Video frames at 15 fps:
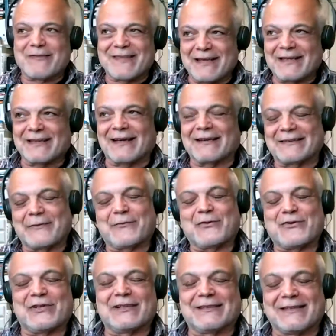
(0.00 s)
their
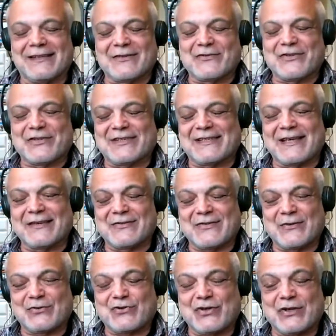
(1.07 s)
artificial intelligence
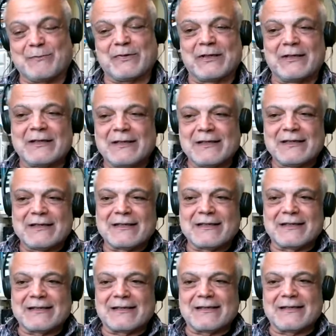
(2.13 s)
censorship
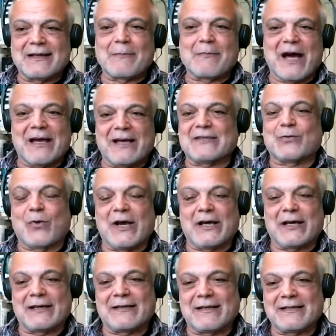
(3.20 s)
in a biased
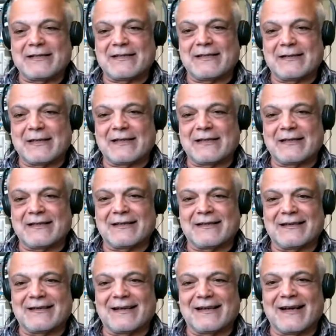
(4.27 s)
way, that's
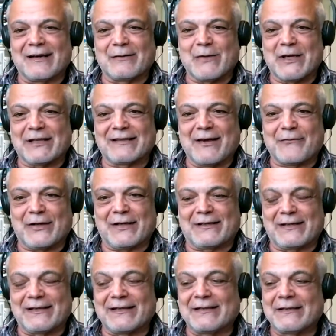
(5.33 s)
alarming,
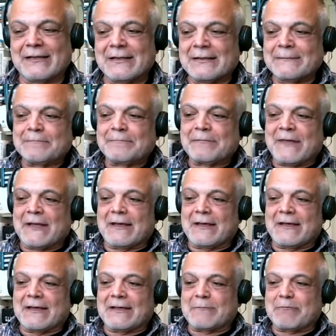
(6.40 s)
definitely.
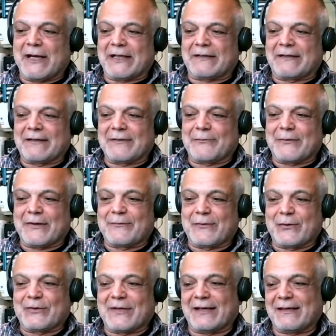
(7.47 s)
But
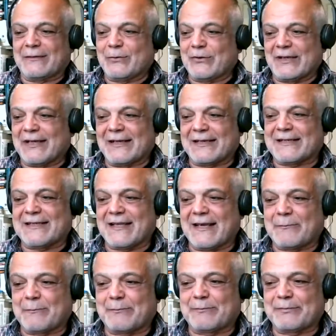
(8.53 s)
if you take it to the next
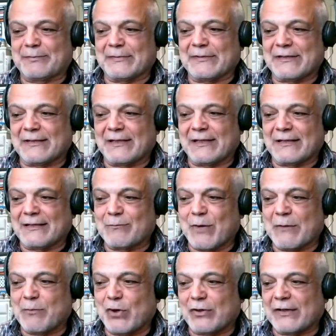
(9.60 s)
step, like in
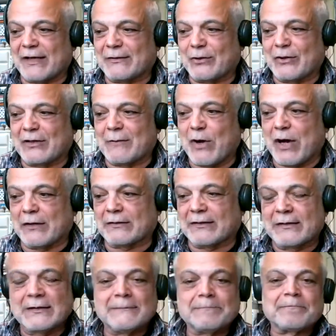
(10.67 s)
my book, I talk
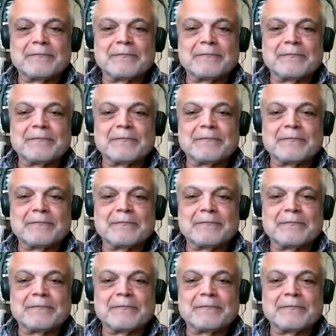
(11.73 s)
about